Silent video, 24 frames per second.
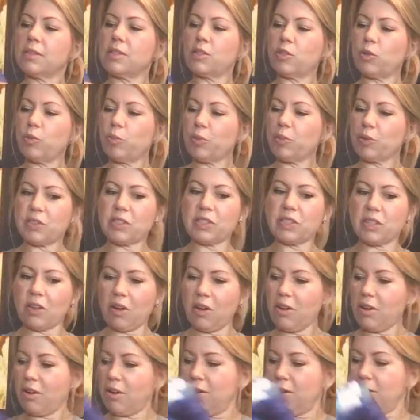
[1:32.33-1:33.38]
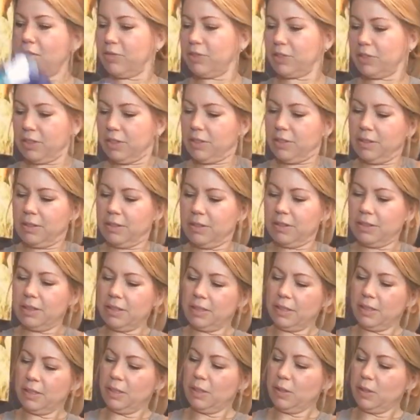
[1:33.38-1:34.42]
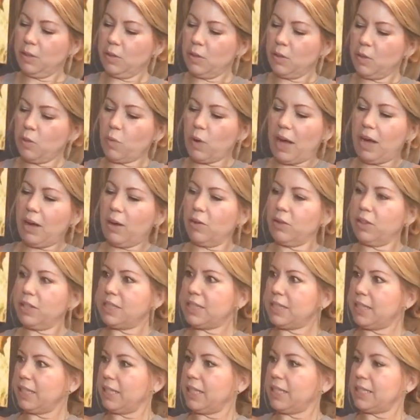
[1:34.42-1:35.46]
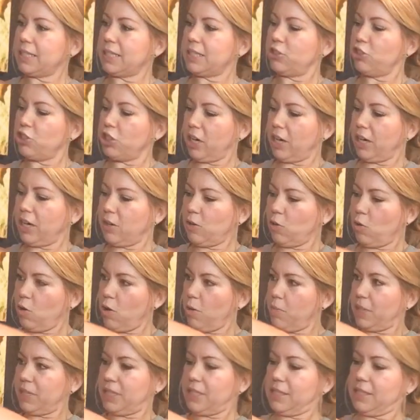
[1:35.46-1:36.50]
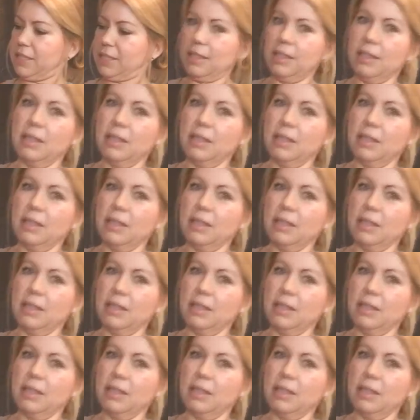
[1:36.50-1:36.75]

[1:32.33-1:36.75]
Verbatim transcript: Super soft. Wow, this thing is ginormous.